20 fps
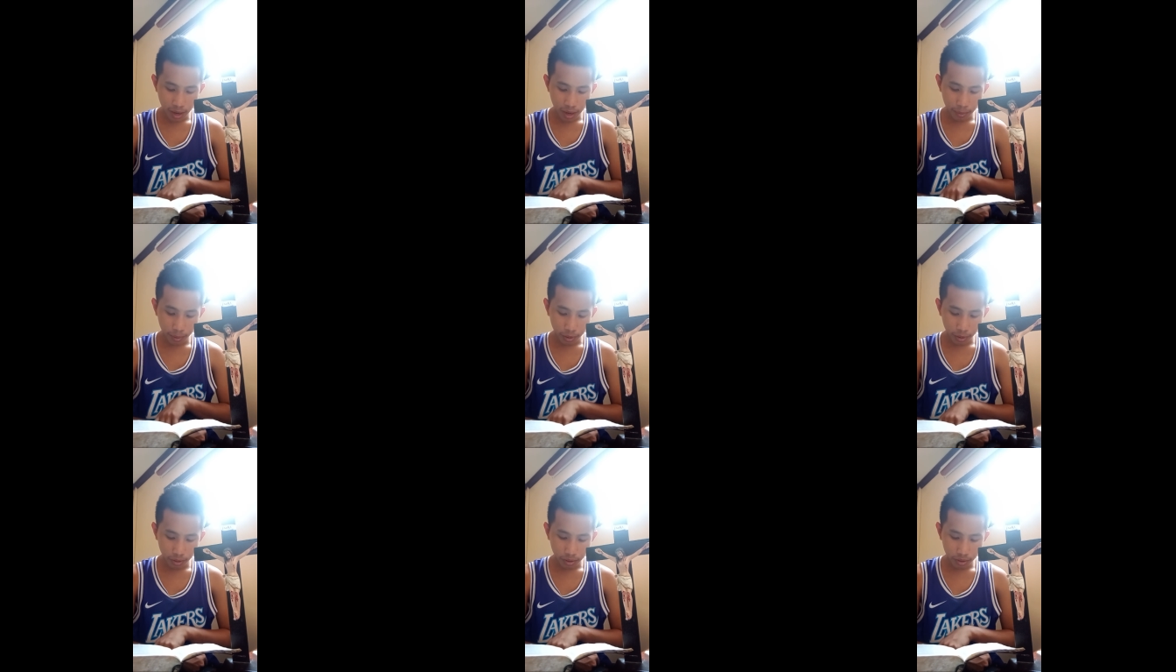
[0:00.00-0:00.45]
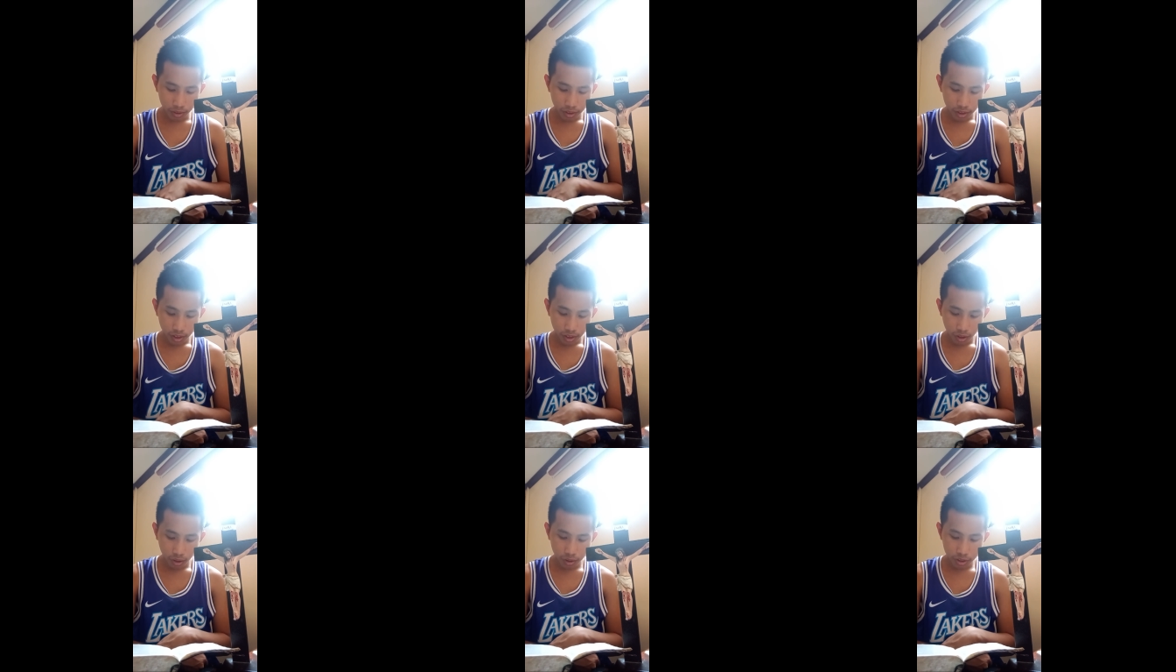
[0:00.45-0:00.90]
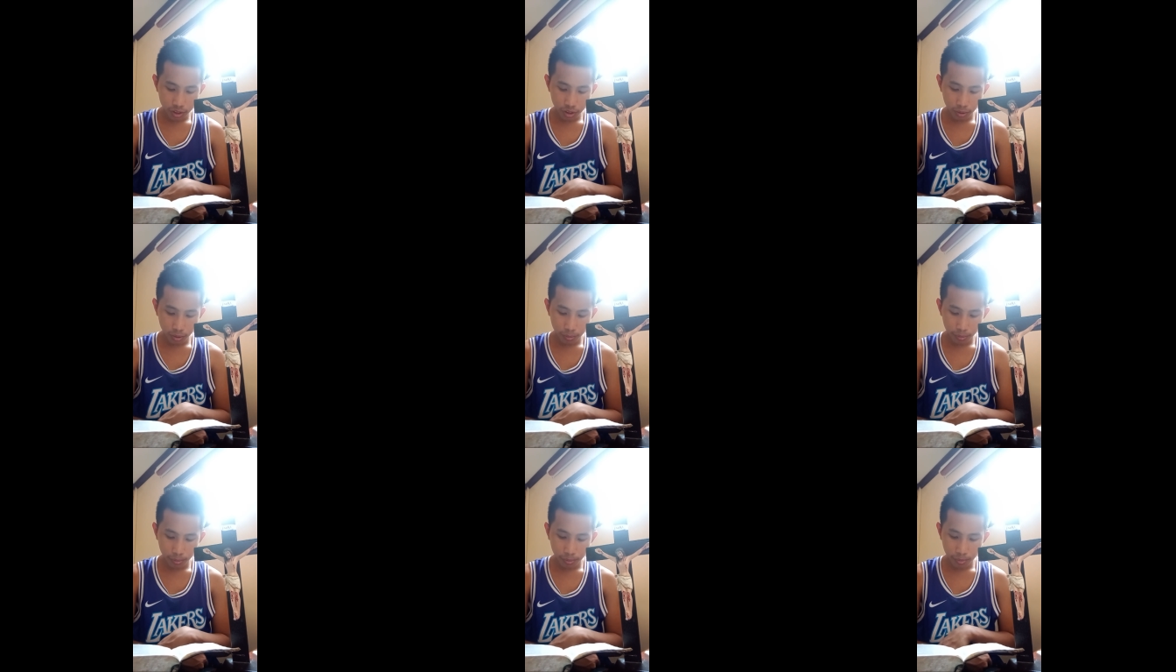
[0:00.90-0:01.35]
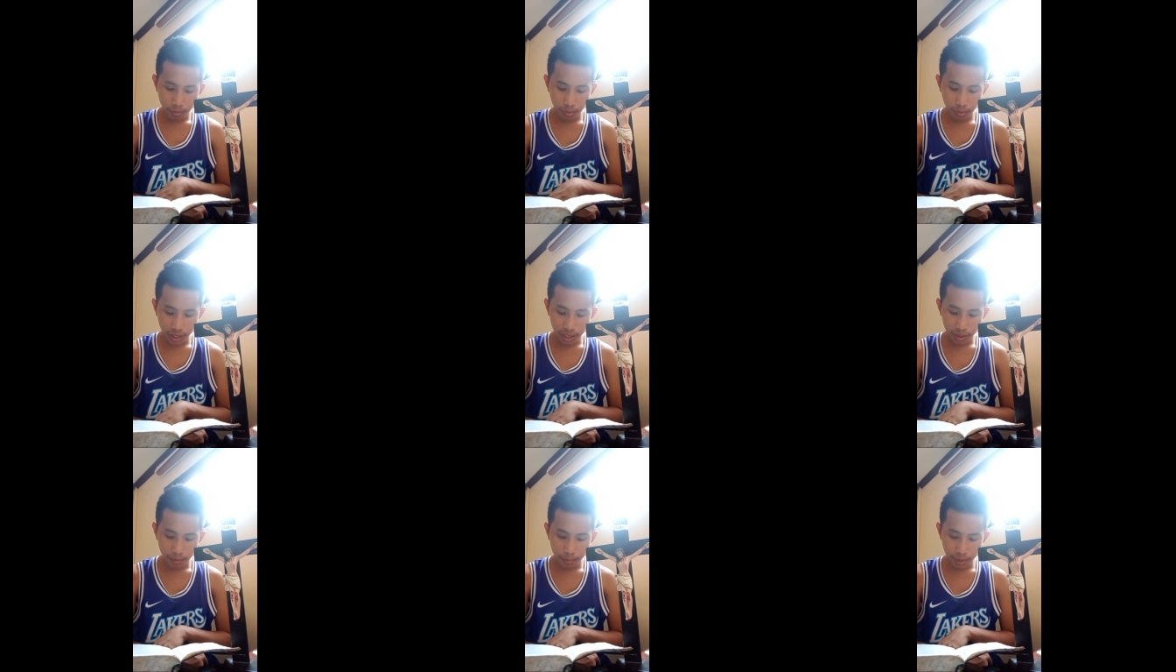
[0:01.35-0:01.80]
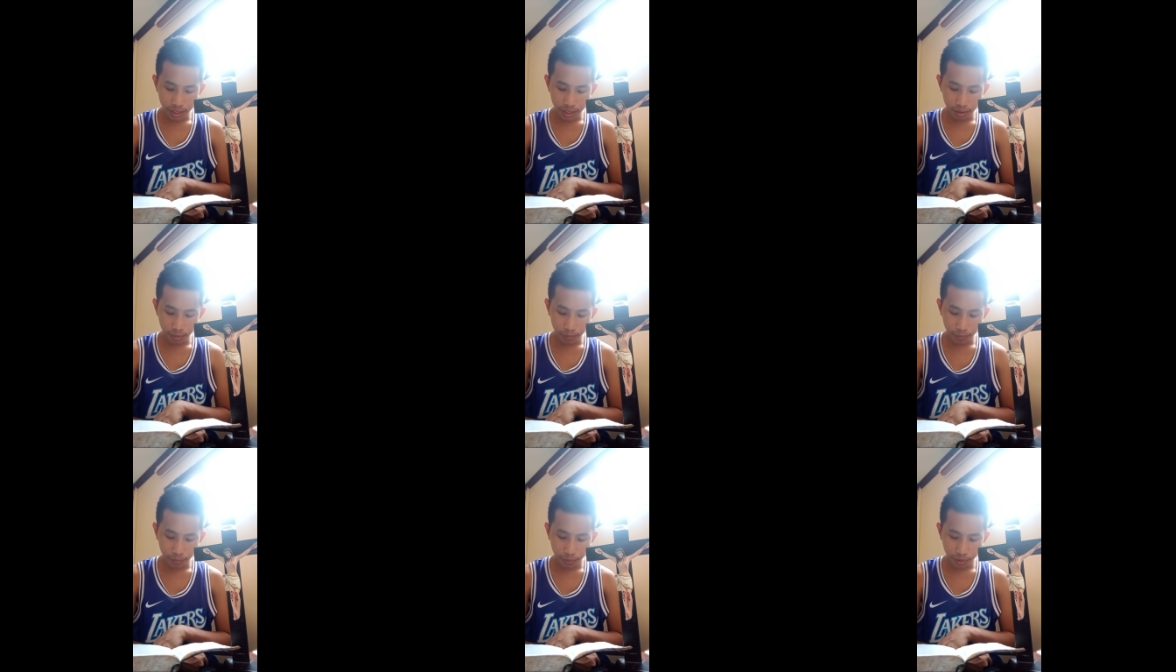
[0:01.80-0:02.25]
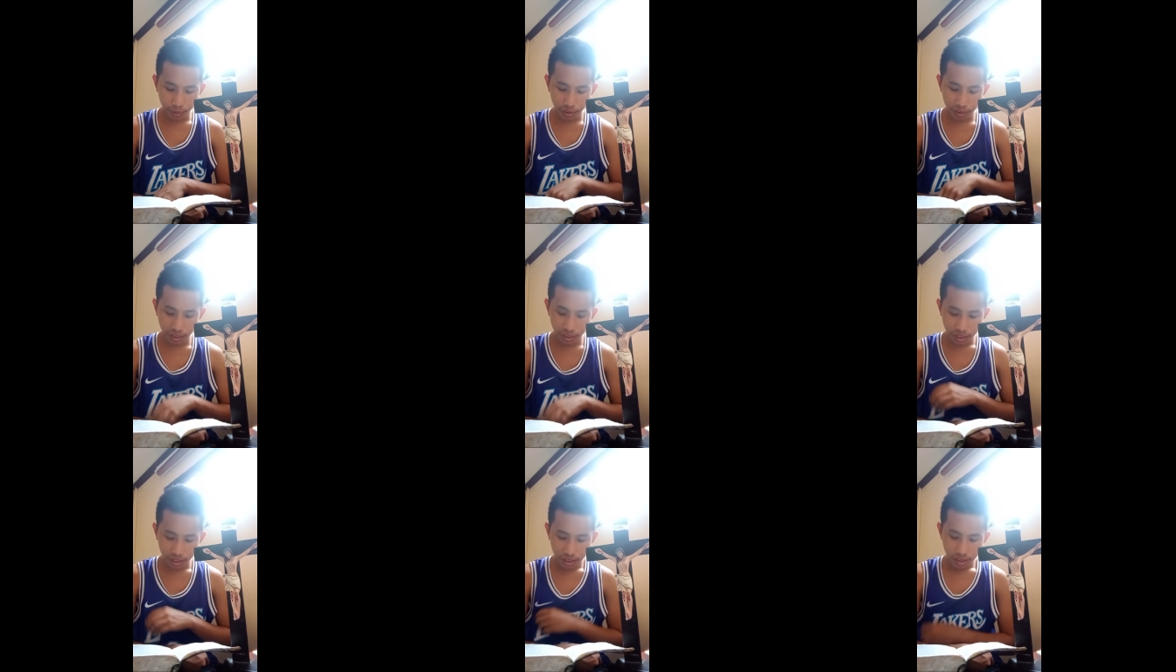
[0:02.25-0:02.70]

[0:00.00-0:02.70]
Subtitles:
I will also bring a bit of food.